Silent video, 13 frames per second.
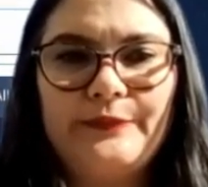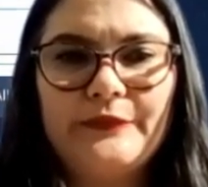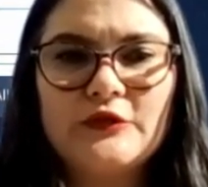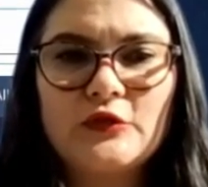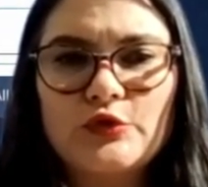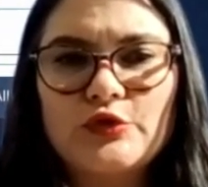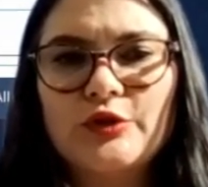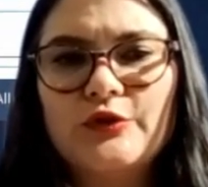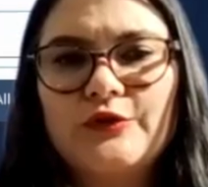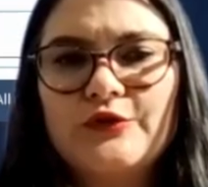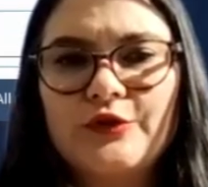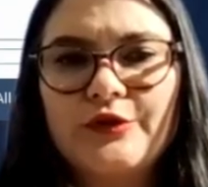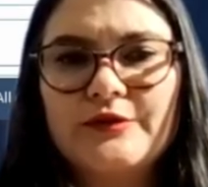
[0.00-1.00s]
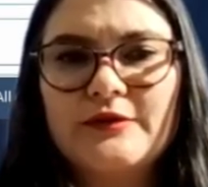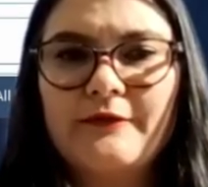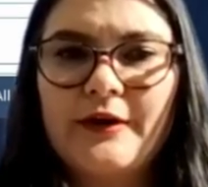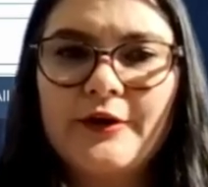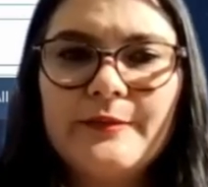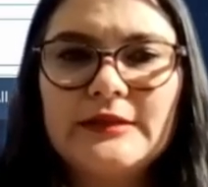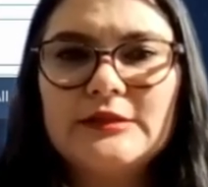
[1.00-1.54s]
social concerns,
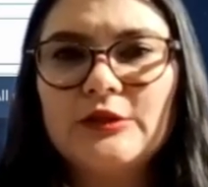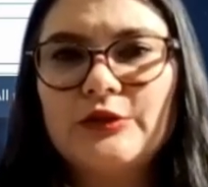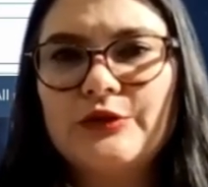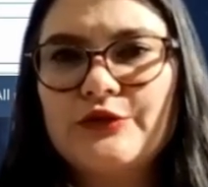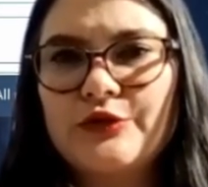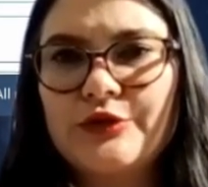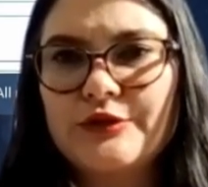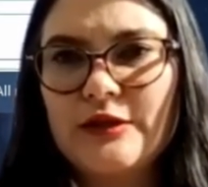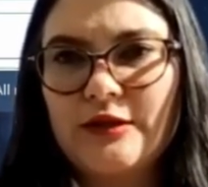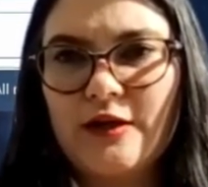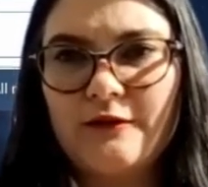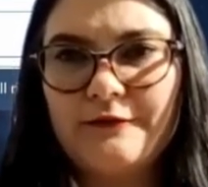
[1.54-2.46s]
environmental concerns, and all